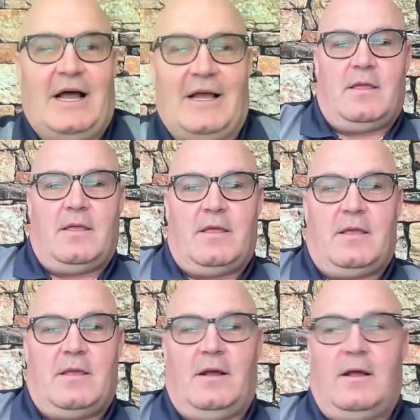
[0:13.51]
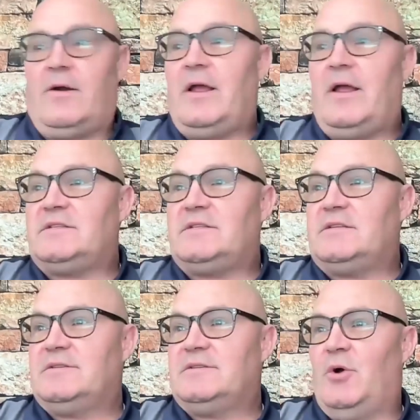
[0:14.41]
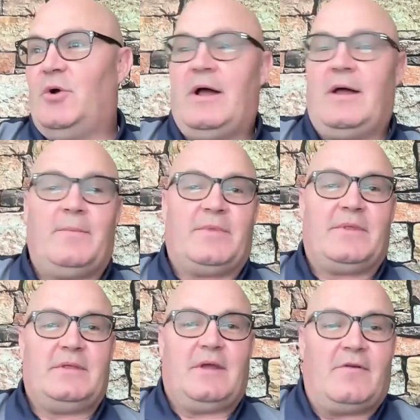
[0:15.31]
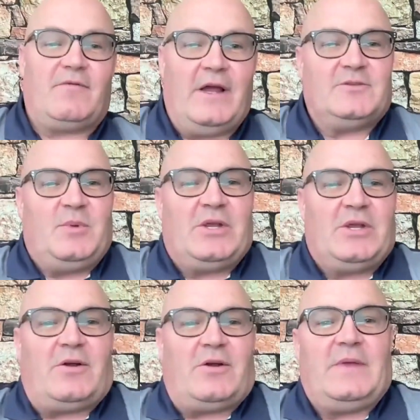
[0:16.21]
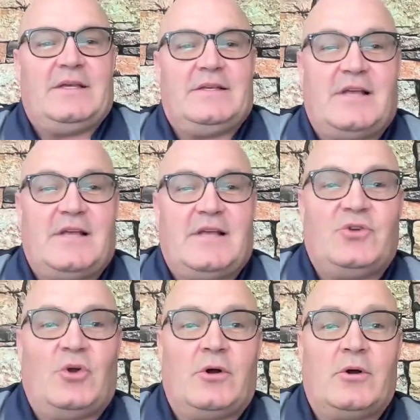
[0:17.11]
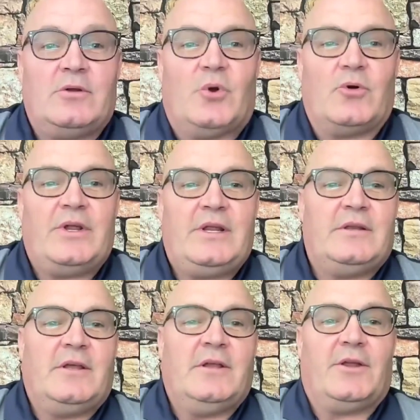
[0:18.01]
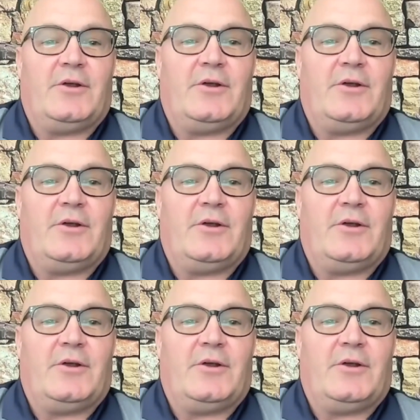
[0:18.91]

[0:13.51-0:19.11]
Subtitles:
All right. So our final speaker is Doreen Hillier.